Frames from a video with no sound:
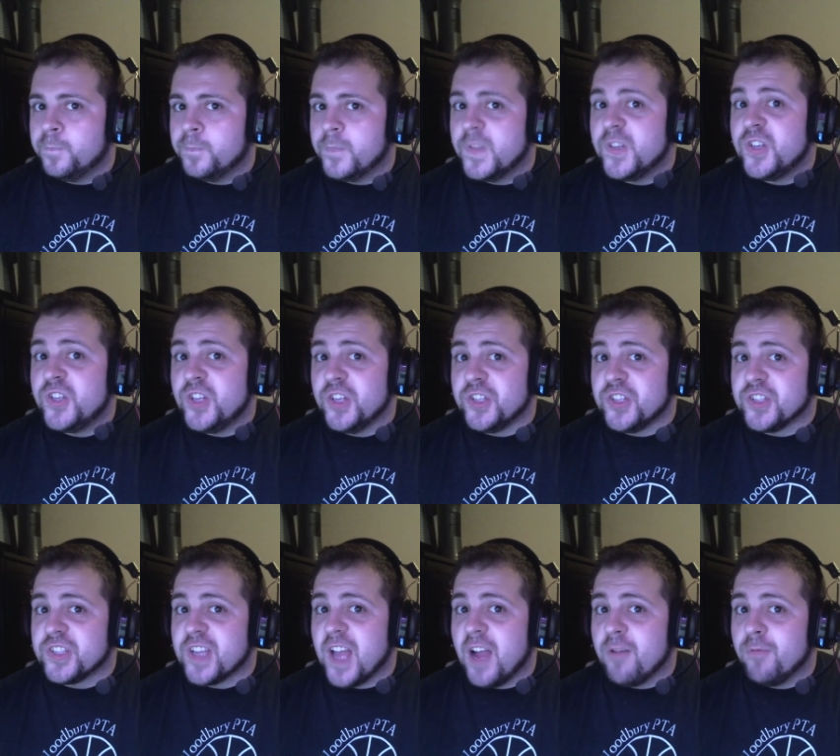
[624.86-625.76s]
Shit
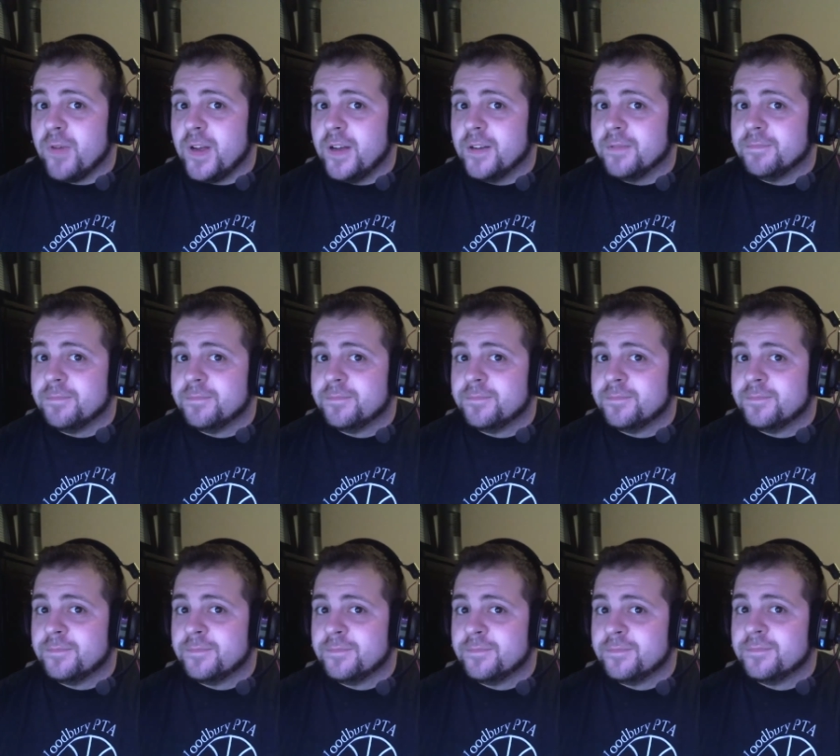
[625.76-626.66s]
just got real.
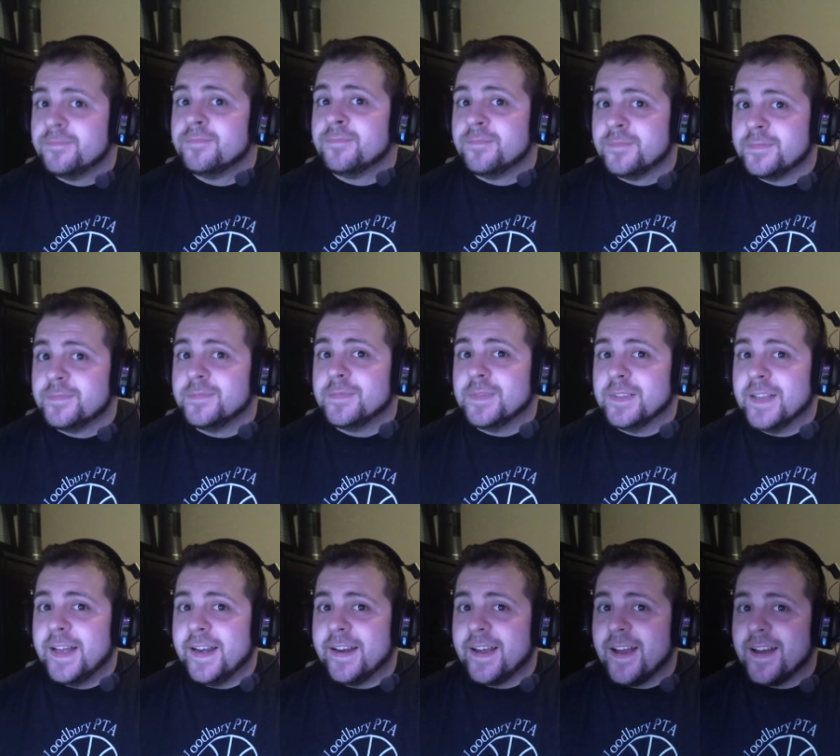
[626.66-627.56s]

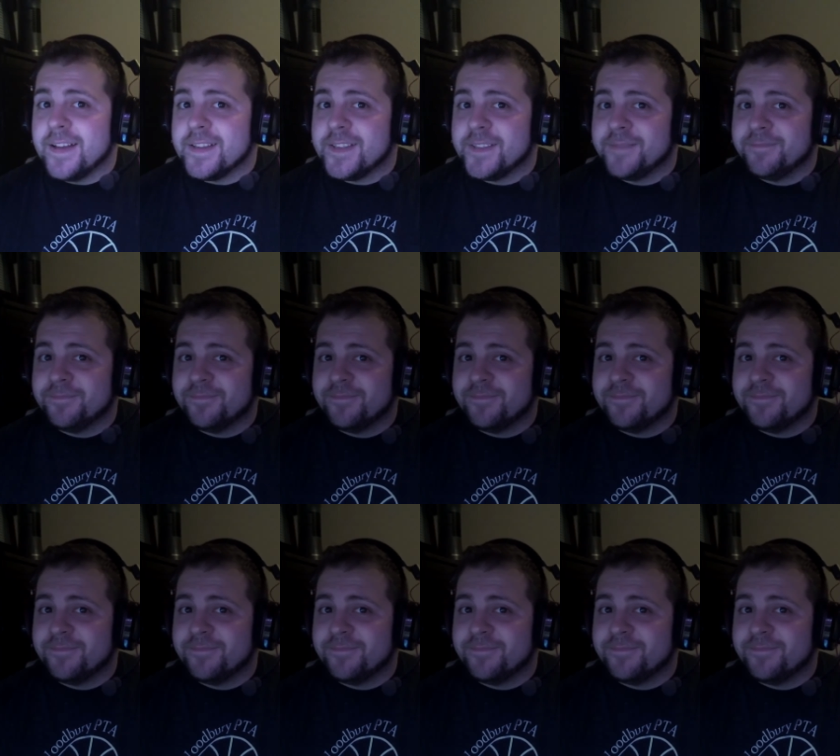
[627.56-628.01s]
Later, guys.